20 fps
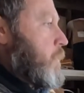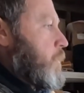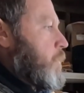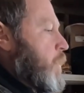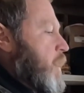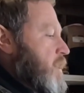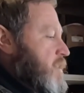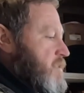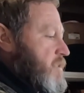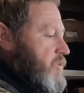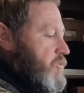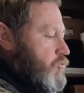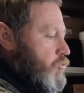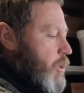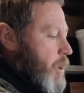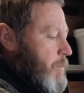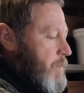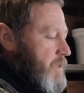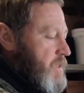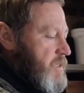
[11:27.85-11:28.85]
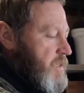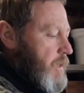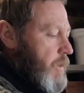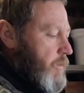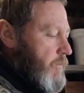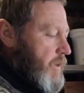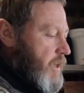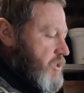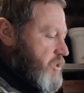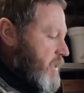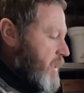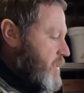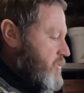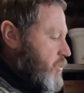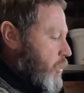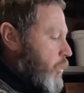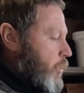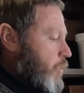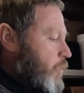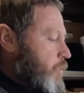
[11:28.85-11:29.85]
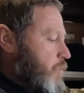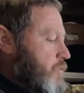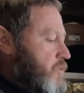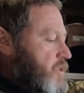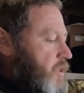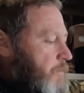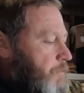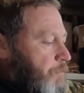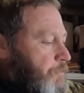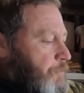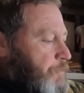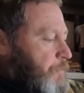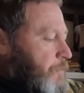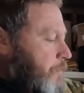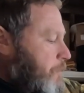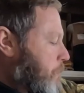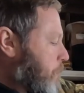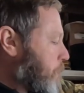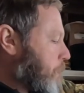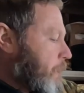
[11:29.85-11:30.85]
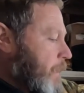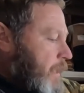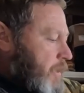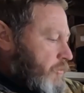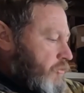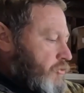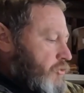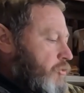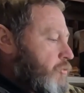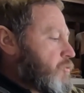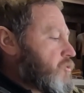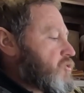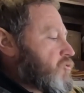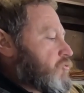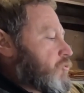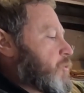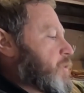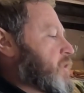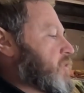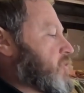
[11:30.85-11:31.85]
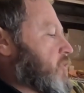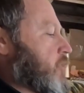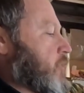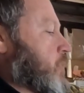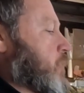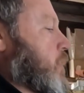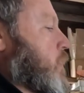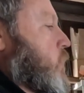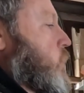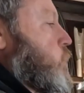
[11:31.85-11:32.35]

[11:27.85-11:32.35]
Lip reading: Whereas the drum itself actually has holes to screw into.